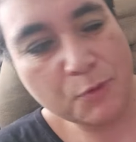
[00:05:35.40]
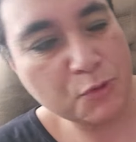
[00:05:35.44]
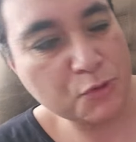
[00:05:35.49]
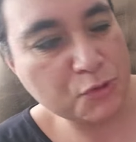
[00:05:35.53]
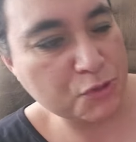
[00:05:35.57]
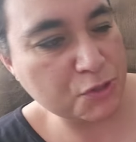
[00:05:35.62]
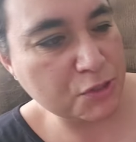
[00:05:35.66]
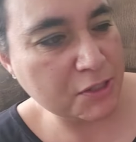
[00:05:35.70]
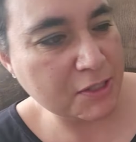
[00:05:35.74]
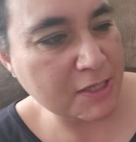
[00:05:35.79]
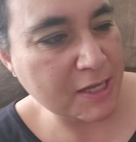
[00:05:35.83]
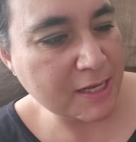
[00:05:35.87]
Or
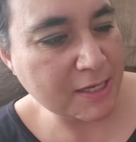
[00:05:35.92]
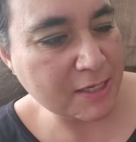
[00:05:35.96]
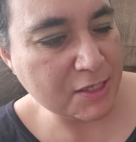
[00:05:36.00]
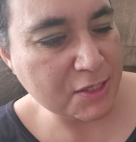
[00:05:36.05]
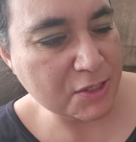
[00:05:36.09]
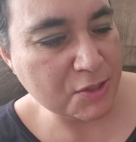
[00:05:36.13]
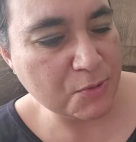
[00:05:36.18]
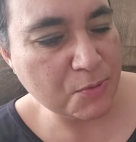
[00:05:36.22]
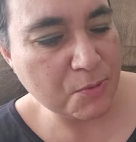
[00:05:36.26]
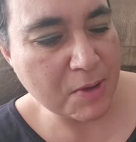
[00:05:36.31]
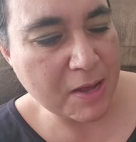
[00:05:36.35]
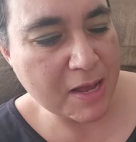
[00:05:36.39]
should I?
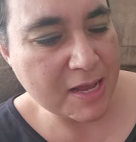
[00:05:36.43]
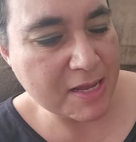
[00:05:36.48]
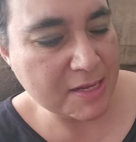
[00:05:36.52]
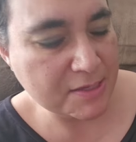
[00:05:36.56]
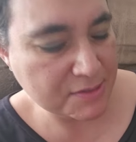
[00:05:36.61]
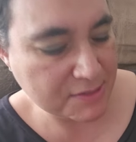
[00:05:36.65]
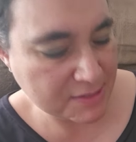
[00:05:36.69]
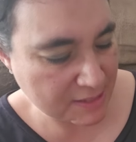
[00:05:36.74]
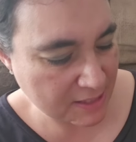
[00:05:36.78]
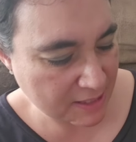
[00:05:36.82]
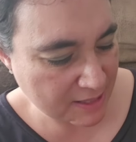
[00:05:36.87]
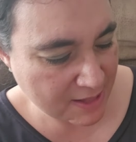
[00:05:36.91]
You know what? I
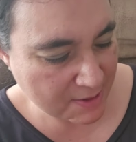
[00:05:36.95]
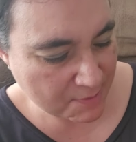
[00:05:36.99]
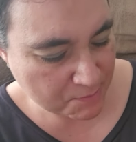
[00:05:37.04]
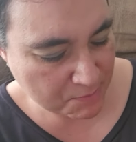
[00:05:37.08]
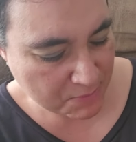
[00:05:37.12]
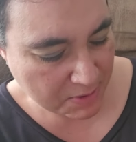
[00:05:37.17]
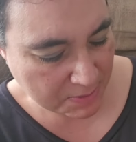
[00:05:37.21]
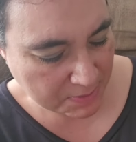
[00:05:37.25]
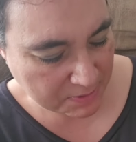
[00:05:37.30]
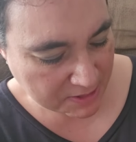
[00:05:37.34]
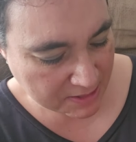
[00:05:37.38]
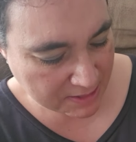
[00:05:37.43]
still have
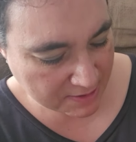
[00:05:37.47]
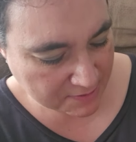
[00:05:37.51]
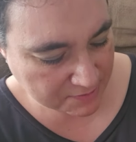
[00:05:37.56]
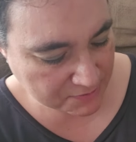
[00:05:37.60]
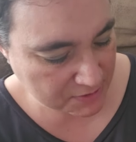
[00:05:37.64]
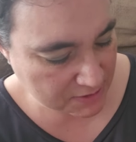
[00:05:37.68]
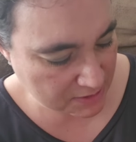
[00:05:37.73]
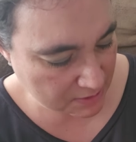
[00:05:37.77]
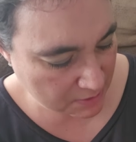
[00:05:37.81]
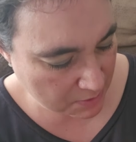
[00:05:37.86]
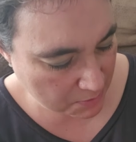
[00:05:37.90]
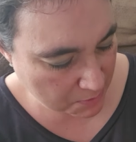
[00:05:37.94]
baby
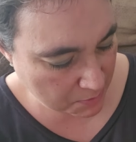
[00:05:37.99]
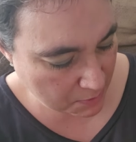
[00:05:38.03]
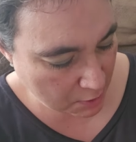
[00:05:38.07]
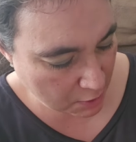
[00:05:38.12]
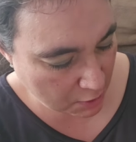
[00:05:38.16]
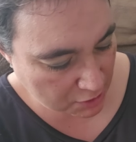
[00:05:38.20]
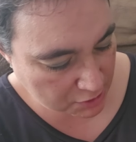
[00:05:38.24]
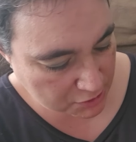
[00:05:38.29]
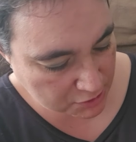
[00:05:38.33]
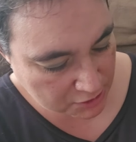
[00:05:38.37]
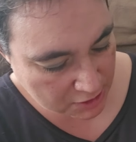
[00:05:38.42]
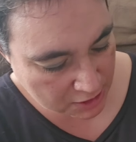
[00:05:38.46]
labs in the
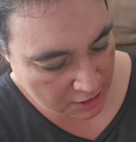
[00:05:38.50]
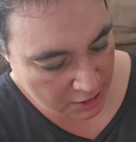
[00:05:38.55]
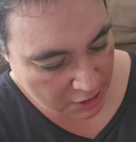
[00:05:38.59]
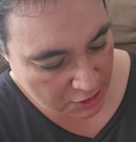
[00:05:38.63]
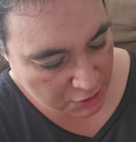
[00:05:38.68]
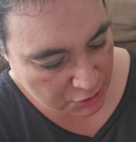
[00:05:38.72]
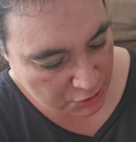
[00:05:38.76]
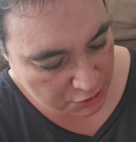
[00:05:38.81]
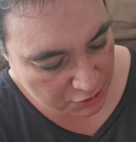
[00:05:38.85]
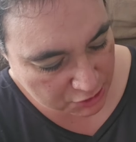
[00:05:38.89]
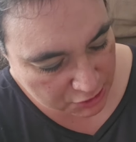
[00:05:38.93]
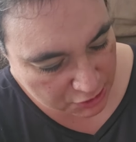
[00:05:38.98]
box.
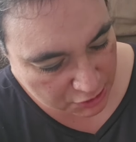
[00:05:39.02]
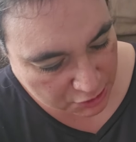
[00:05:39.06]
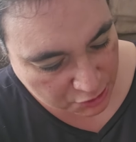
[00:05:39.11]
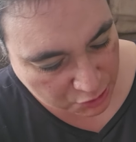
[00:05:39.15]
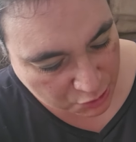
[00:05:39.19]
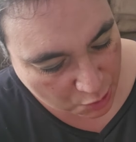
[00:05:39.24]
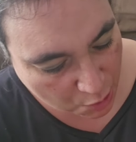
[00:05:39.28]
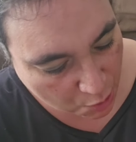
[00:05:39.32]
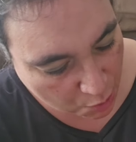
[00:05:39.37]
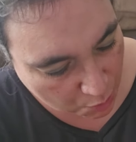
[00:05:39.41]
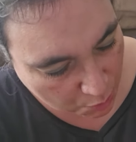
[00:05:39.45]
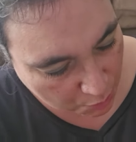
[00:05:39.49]
She's
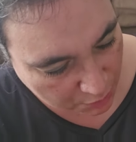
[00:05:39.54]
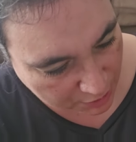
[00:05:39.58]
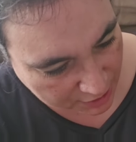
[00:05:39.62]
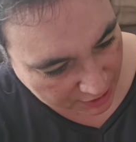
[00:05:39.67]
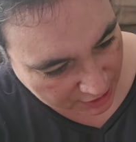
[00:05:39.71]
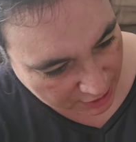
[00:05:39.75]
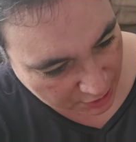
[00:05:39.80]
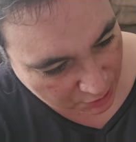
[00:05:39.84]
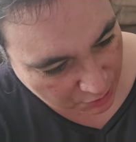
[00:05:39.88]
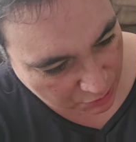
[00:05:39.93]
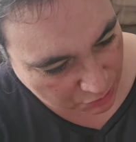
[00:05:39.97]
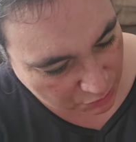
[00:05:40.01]
so
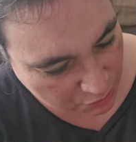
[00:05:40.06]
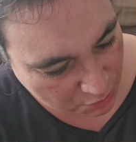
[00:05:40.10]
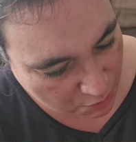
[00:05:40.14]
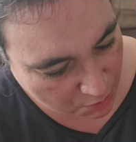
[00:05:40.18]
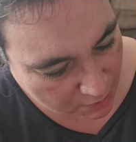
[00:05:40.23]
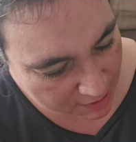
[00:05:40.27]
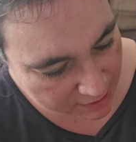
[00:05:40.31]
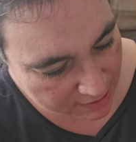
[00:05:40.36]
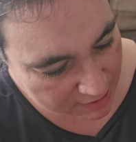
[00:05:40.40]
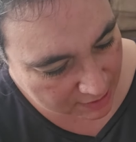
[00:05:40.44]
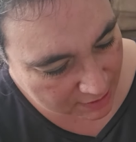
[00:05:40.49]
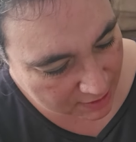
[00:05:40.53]
cute though.
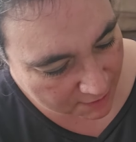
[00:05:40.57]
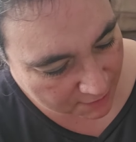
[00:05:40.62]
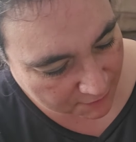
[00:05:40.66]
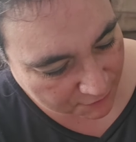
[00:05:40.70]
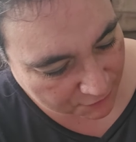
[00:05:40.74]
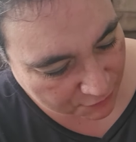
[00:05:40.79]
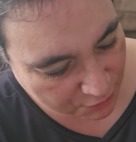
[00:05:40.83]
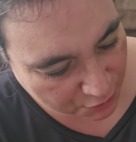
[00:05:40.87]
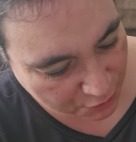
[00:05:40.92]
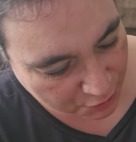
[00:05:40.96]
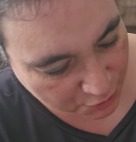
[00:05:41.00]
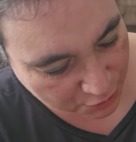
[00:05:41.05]
I love
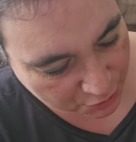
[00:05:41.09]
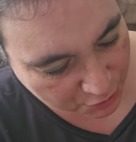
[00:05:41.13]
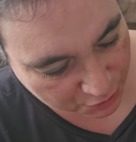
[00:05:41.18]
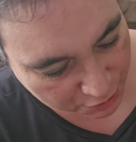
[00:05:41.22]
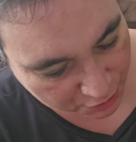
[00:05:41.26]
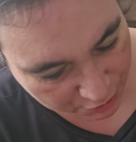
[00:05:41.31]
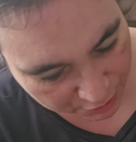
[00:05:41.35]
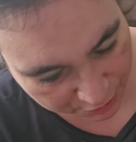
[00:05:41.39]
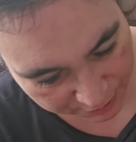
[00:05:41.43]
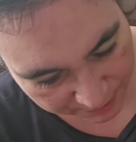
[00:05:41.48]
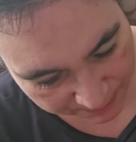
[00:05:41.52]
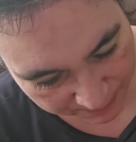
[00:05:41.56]

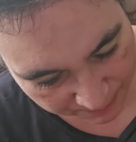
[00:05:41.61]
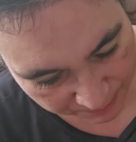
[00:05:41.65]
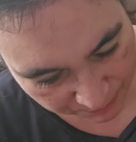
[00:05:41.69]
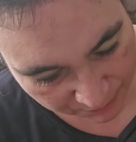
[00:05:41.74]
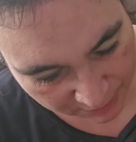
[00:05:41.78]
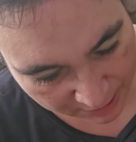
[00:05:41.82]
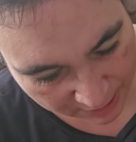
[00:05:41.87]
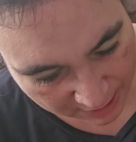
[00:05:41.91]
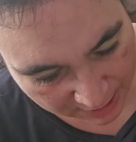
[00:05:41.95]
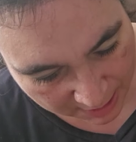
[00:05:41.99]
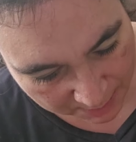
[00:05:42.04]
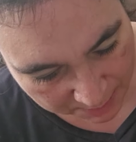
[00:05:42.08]
her.
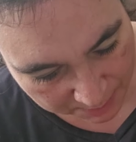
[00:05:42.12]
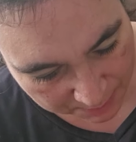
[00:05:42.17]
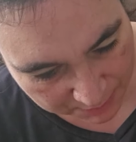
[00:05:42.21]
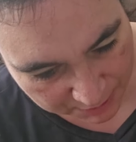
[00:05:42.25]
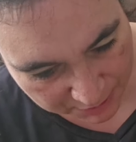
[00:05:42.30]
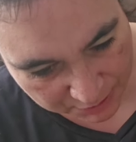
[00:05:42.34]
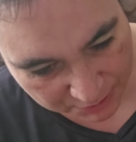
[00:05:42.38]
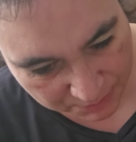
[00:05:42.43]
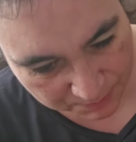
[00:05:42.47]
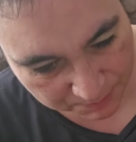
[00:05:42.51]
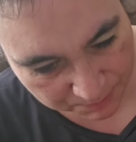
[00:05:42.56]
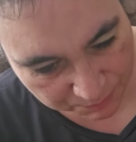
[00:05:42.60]

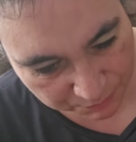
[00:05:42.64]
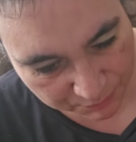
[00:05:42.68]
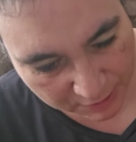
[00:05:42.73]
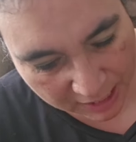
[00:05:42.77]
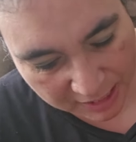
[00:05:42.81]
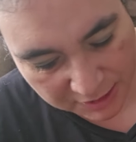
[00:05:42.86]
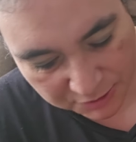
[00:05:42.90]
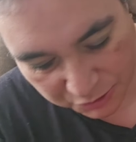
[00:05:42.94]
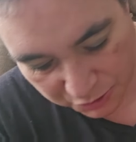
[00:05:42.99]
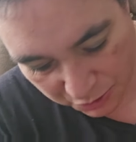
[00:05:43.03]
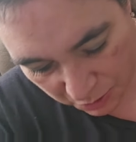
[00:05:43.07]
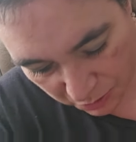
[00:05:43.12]
But
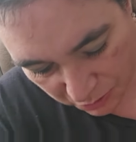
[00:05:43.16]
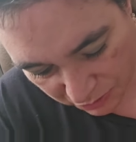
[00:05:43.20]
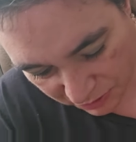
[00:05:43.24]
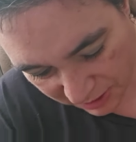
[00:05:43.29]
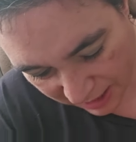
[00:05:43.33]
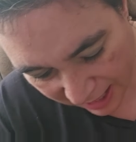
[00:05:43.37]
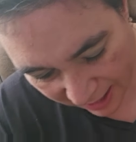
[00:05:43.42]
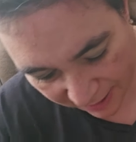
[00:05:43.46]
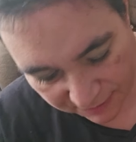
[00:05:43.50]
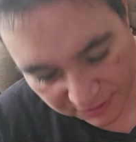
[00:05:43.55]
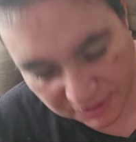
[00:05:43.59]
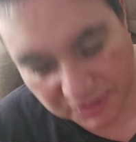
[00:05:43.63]
I don't
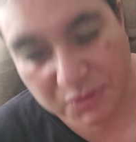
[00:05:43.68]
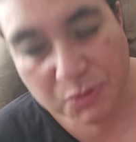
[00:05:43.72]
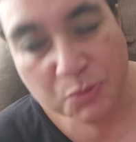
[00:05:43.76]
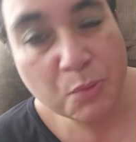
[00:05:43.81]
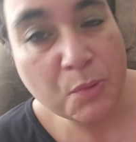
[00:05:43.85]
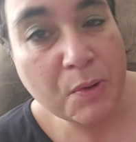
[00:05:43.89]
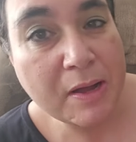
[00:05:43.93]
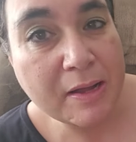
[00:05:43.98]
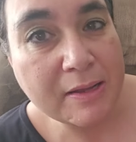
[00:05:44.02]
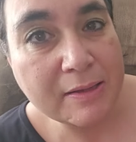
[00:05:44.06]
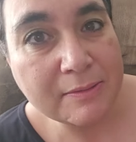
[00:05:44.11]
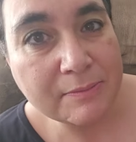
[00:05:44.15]
have this
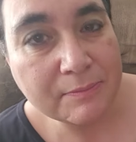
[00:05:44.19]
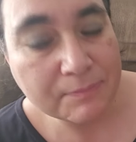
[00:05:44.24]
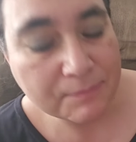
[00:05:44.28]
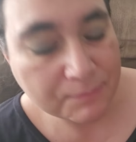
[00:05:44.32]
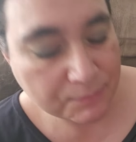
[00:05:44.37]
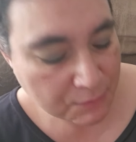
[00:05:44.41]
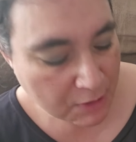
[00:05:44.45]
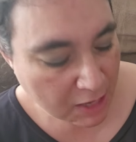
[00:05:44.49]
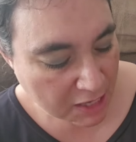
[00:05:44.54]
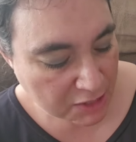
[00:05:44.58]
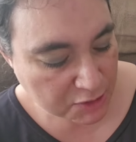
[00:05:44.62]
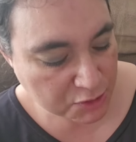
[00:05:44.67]
one.
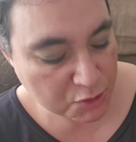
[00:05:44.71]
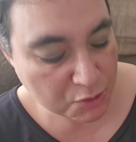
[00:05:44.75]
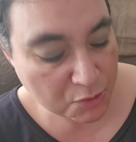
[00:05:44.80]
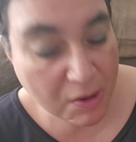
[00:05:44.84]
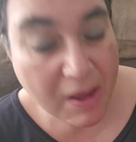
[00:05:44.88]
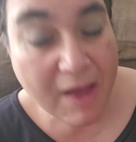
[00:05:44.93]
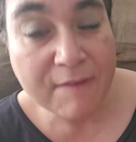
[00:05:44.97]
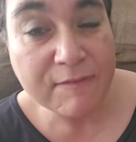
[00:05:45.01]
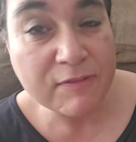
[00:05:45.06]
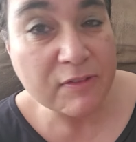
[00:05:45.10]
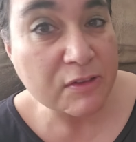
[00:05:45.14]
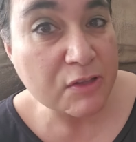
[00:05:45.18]
I do
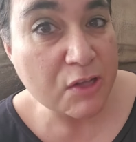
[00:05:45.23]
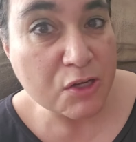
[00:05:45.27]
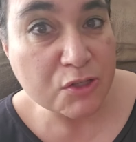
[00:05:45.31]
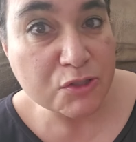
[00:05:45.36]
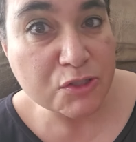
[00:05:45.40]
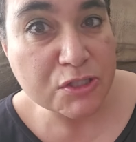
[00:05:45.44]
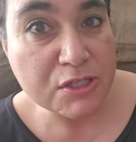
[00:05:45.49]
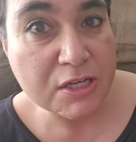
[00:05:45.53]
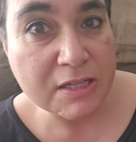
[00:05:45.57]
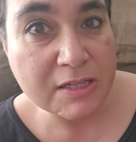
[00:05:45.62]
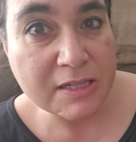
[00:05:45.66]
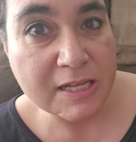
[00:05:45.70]
have a
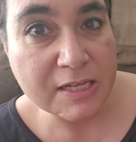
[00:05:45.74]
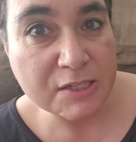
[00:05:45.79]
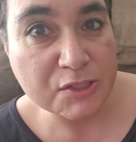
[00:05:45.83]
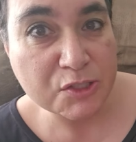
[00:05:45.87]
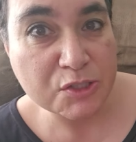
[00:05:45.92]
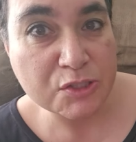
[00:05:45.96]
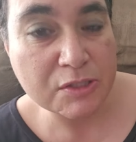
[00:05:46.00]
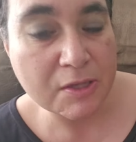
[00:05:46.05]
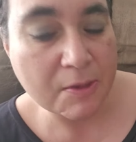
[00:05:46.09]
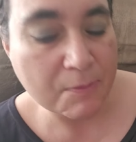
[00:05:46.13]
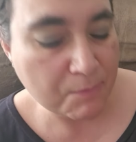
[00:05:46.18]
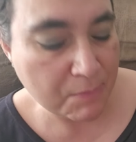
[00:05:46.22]
large
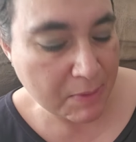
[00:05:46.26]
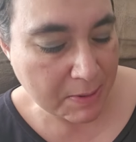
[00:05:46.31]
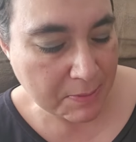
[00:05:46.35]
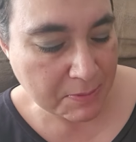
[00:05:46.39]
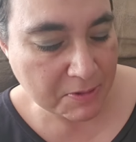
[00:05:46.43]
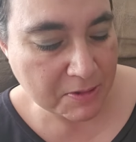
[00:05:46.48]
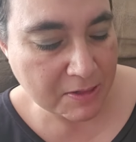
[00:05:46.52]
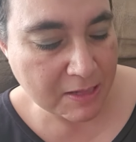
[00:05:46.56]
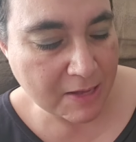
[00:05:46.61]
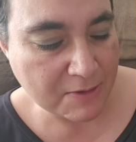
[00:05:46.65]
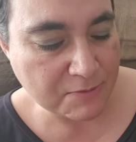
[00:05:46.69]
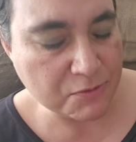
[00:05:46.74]
collection of baby
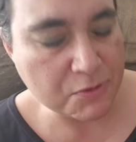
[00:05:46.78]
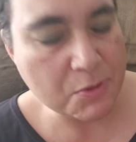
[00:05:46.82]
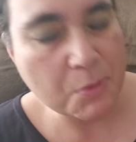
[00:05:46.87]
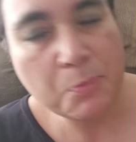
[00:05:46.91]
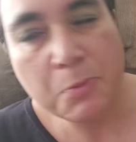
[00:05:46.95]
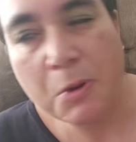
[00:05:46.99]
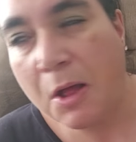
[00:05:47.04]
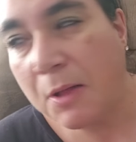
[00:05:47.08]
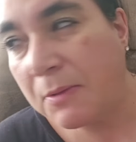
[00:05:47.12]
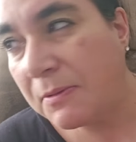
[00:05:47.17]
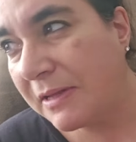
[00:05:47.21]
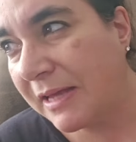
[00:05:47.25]
labs. I
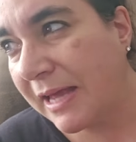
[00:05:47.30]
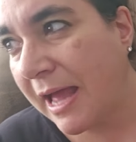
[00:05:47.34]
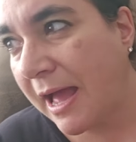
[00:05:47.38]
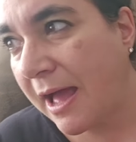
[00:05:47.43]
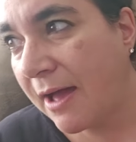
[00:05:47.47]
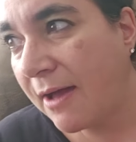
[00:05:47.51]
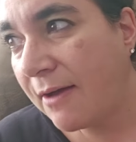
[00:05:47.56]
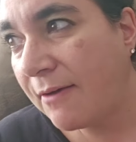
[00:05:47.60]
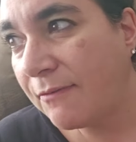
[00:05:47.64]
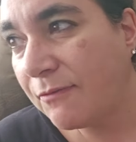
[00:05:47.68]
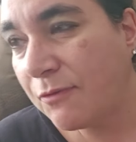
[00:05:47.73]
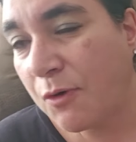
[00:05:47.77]
probably
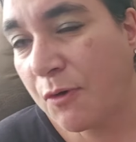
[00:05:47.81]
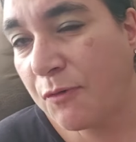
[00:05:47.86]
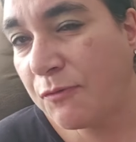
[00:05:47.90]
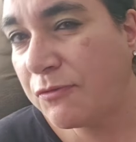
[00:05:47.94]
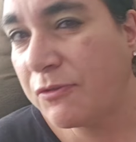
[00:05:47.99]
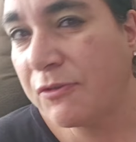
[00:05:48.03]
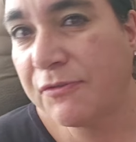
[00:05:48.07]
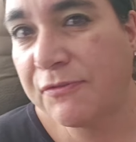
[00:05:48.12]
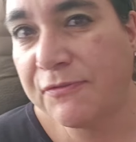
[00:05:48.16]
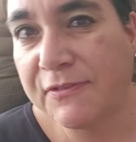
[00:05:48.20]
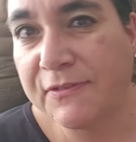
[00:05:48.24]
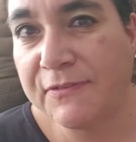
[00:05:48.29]
have
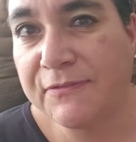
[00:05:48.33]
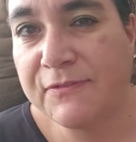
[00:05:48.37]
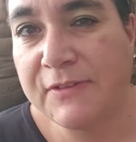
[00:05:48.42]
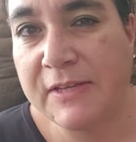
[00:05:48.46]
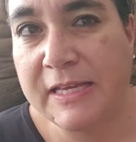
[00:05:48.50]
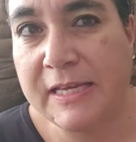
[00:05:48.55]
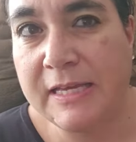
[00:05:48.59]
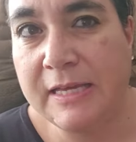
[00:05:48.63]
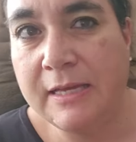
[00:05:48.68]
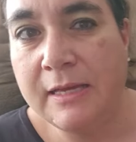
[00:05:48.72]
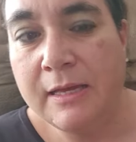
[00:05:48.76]
over 50.